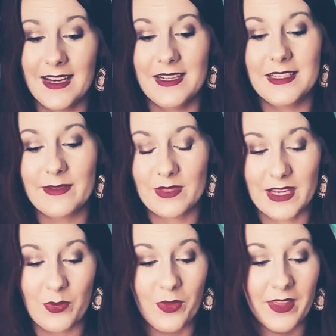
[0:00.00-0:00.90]
And it seems
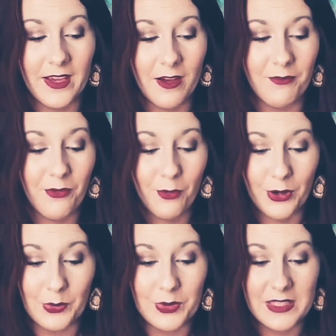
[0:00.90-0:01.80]
like when they come
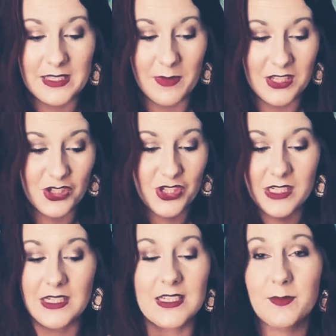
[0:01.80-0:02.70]
forward with these
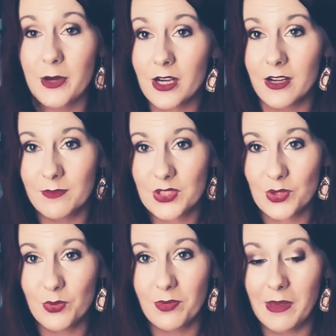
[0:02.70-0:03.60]
messages and Spirit comes
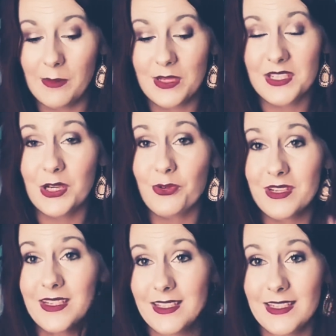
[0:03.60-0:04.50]
through with maybe
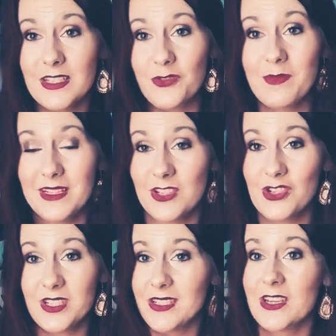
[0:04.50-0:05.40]
synchronicities or
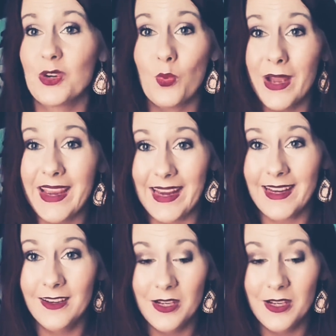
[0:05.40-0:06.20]
messages sent your way,